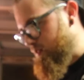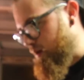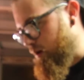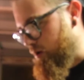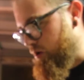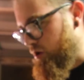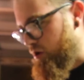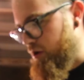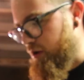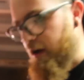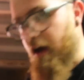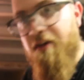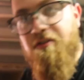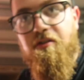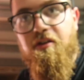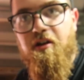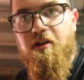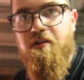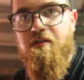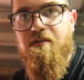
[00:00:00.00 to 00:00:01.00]
Now, I know you guys
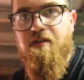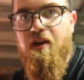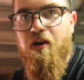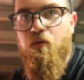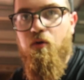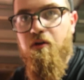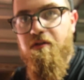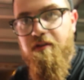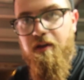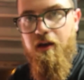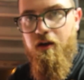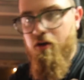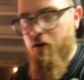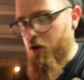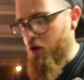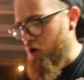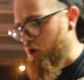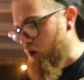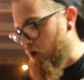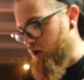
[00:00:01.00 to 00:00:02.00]
are going to say, well, Taylor,
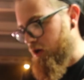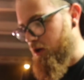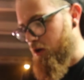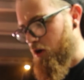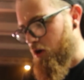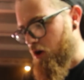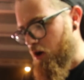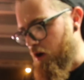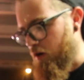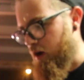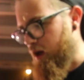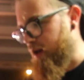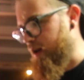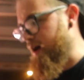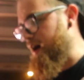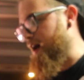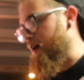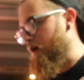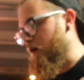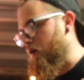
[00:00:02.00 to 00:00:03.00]
you're gutting your car right
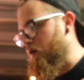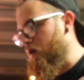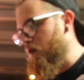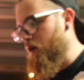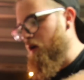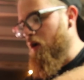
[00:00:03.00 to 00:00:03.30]
now.